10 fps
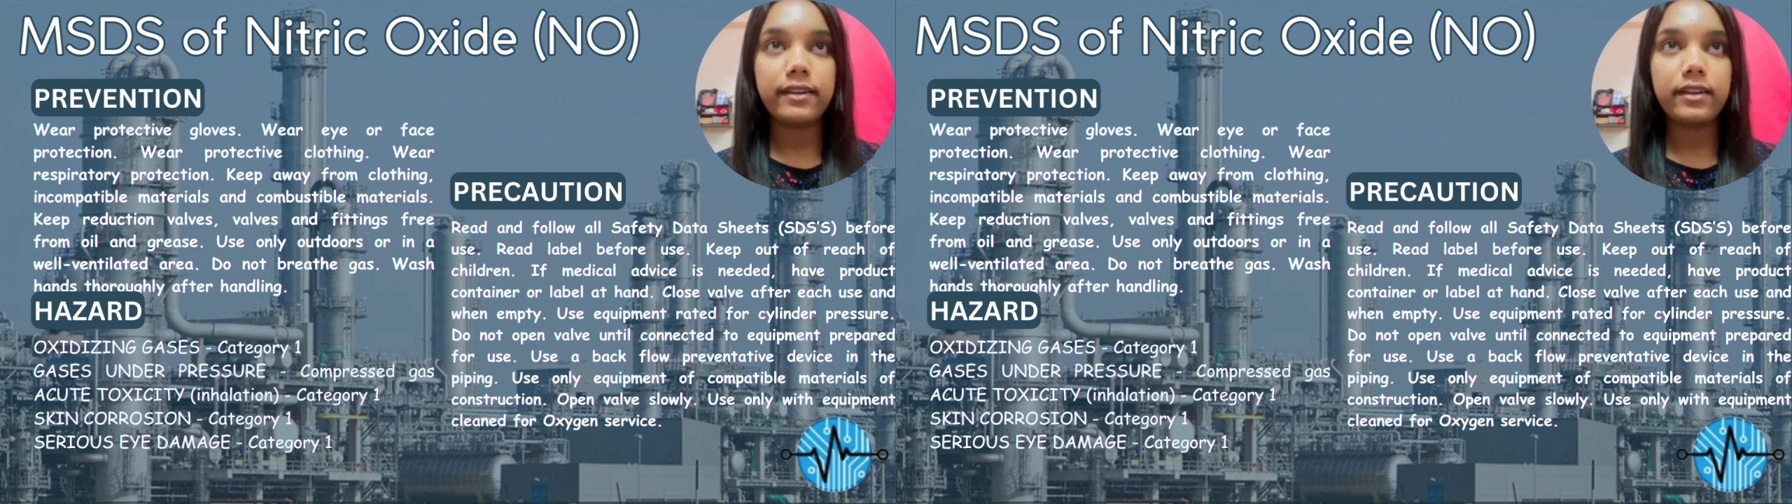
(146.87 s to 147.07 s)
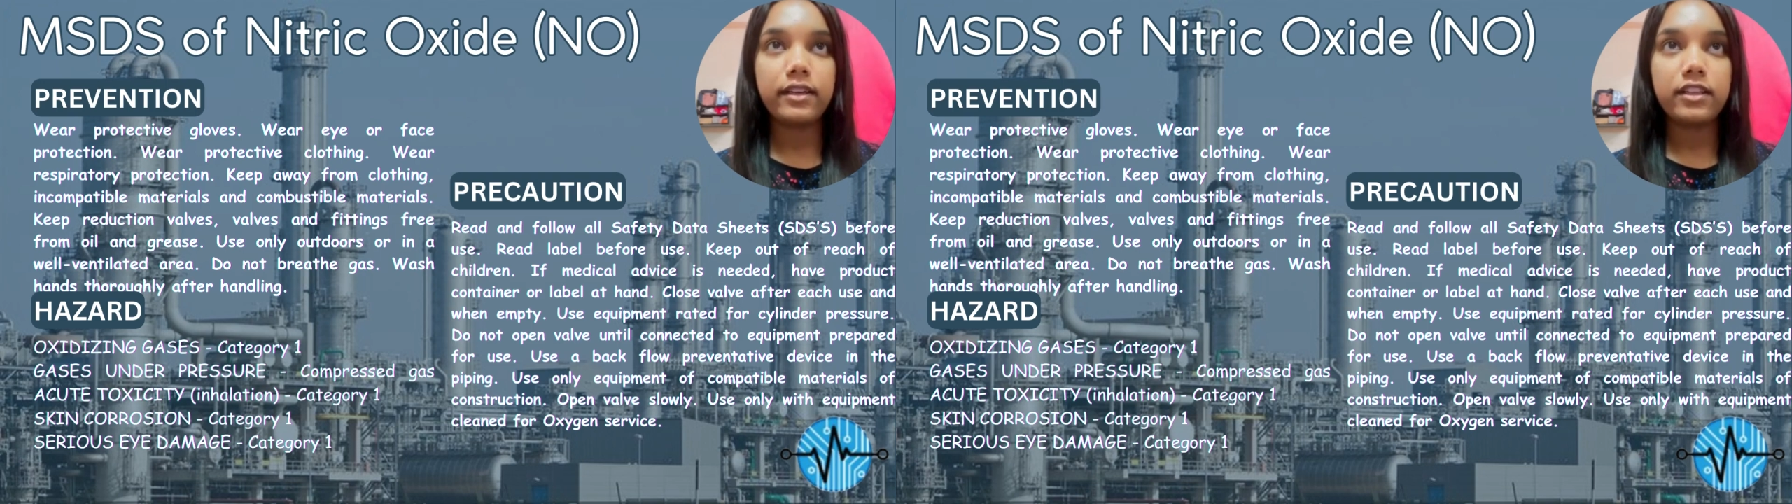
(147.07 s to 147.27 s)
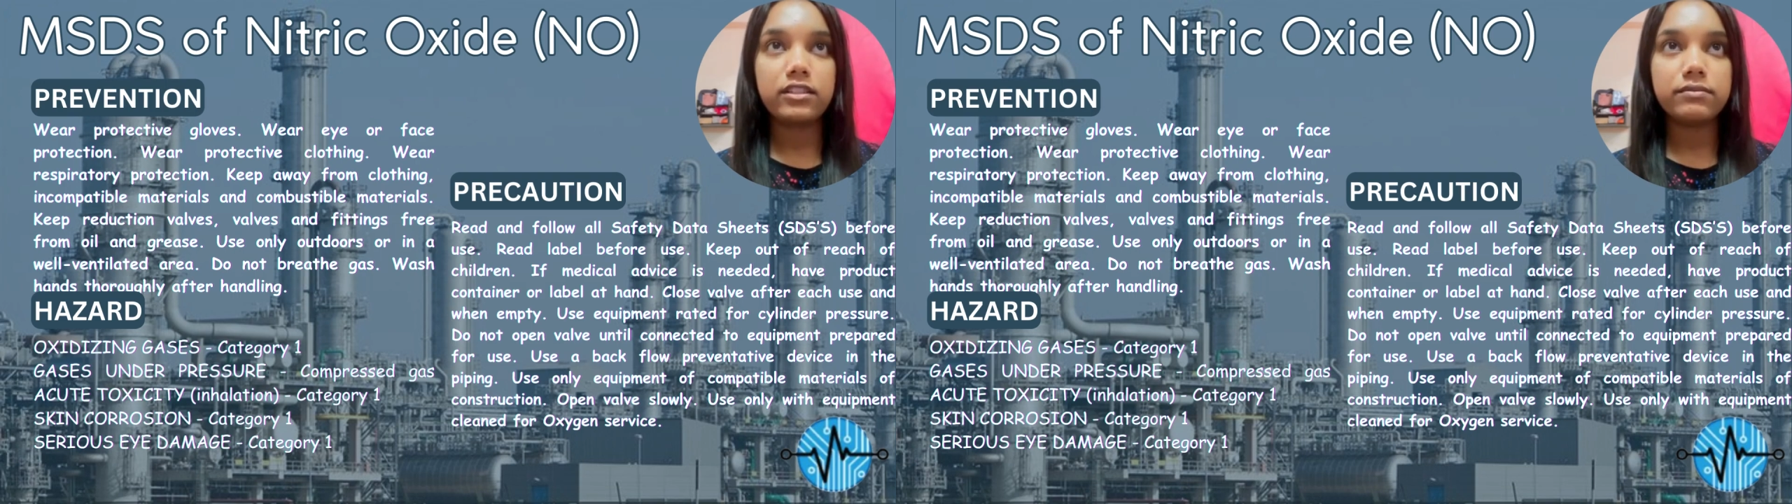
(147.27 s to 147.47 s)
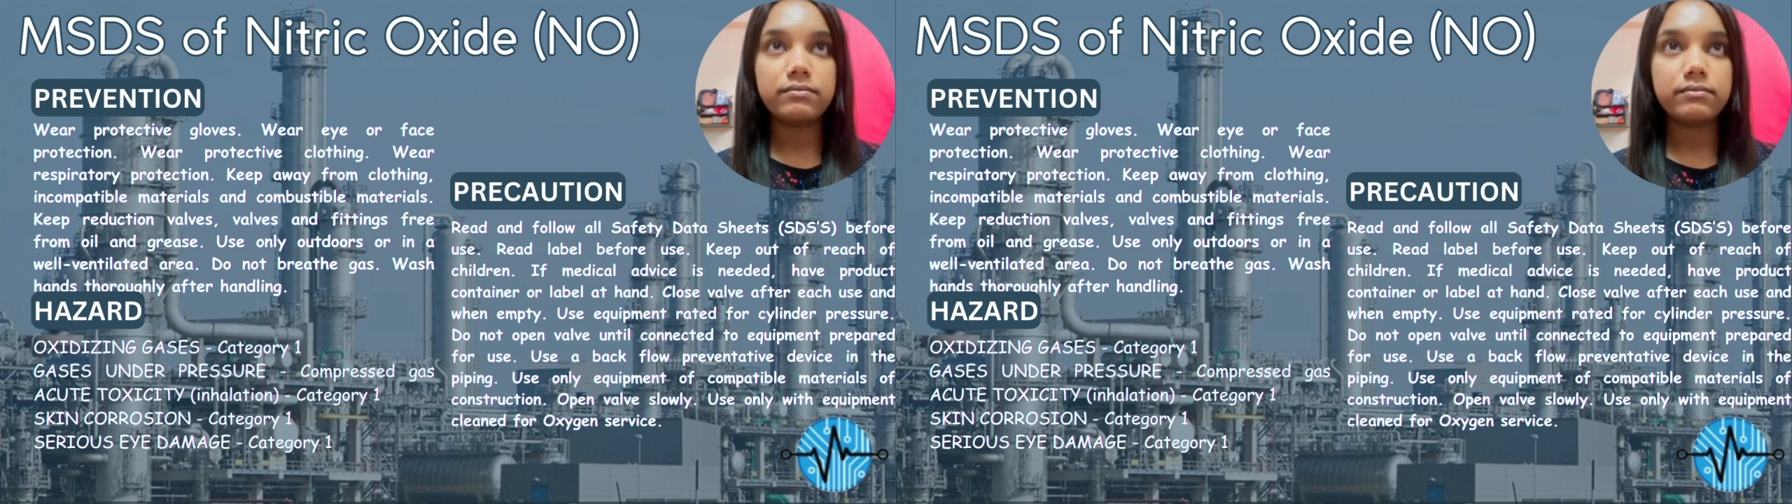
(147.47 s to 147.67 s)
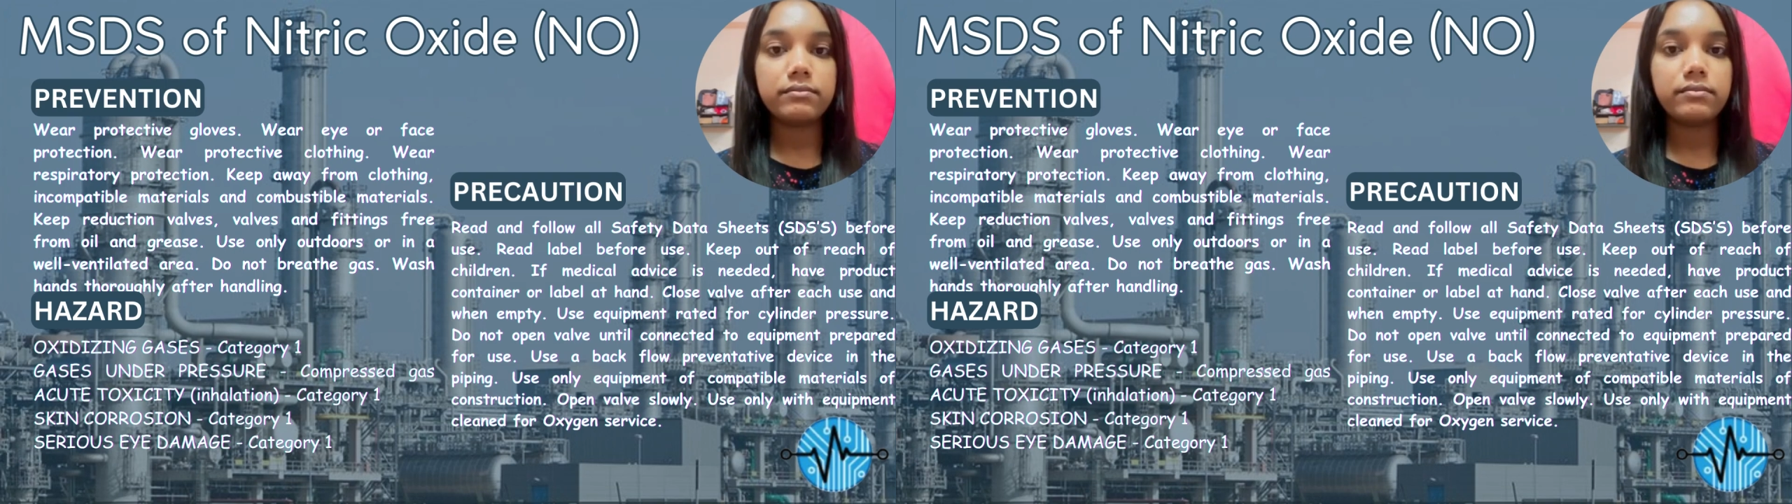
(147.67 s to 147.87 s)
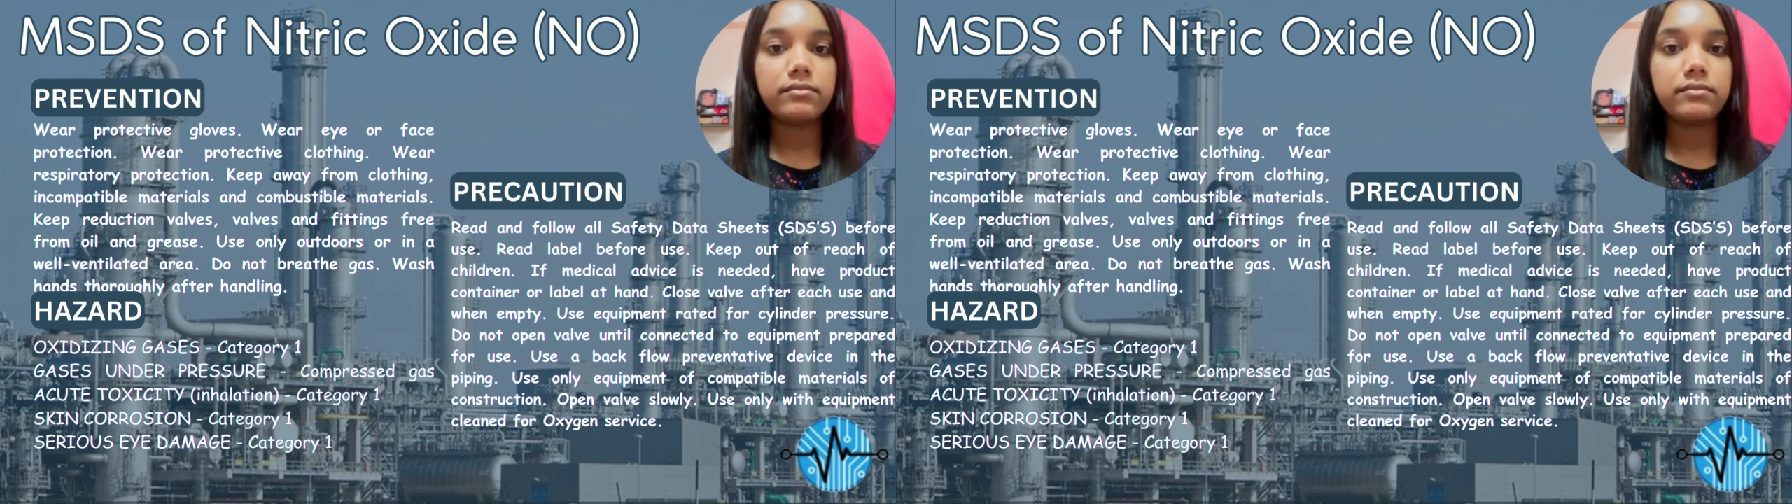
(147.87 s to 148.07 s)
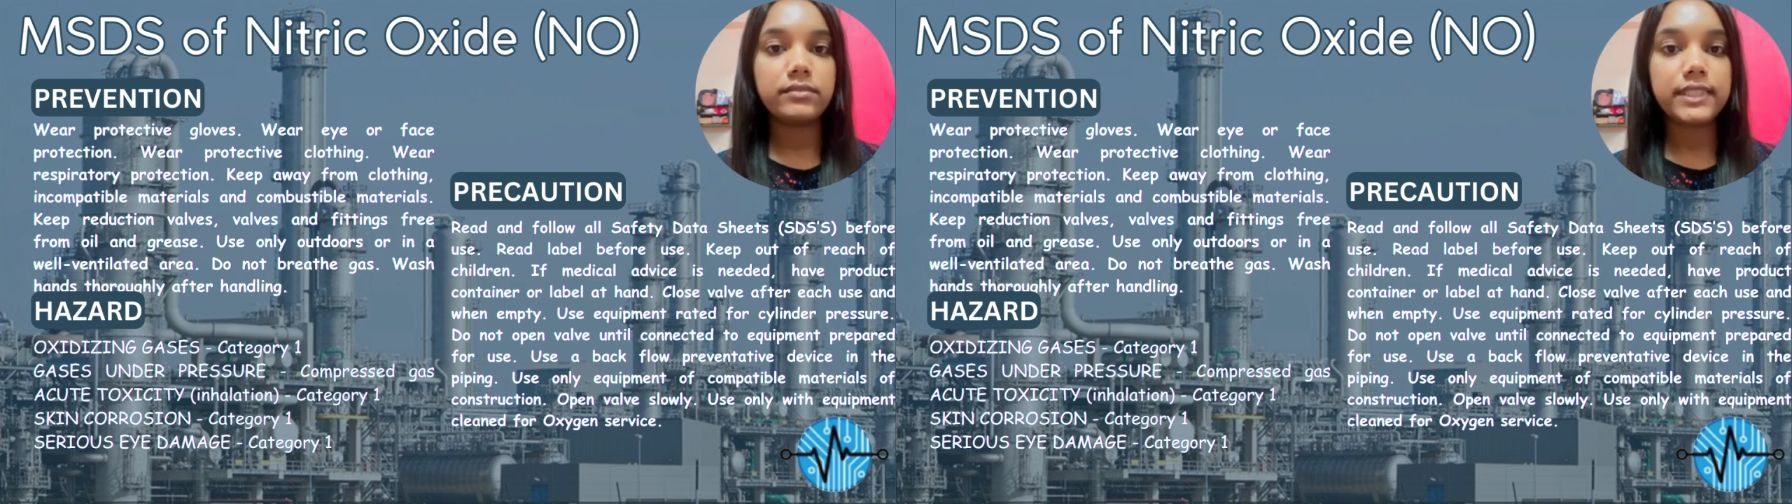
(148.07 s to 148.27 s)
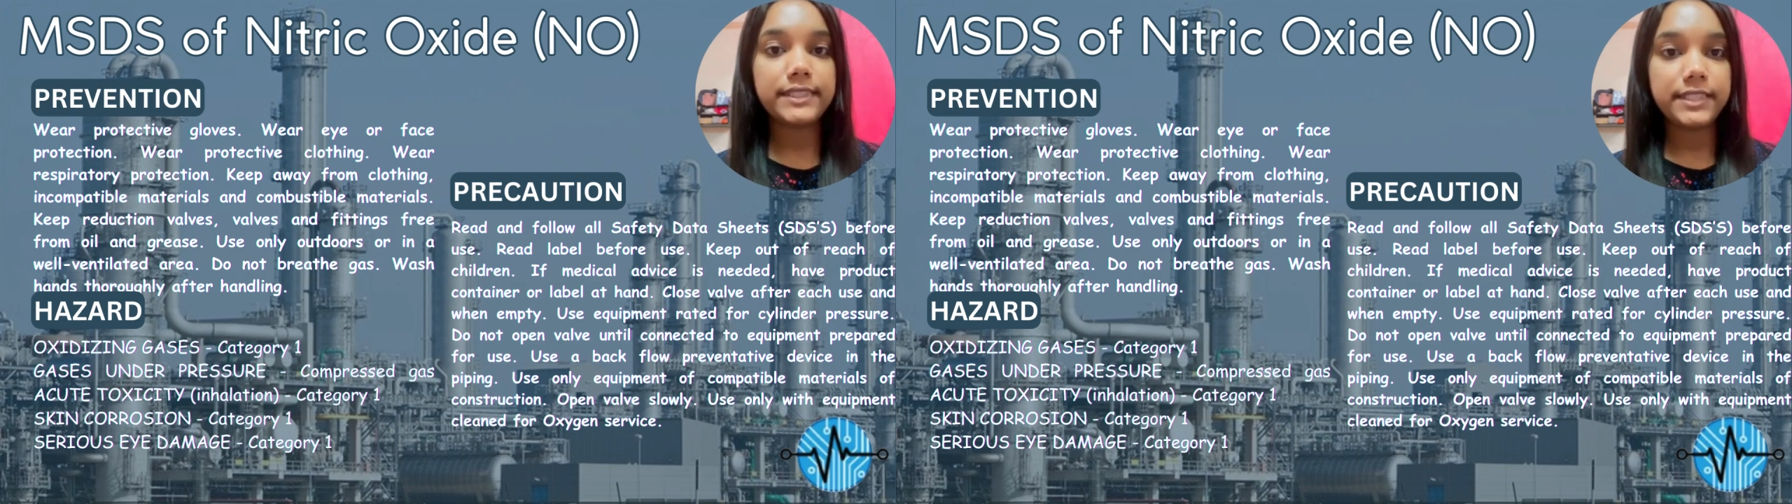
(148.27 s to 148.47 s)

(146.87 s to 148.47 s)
In this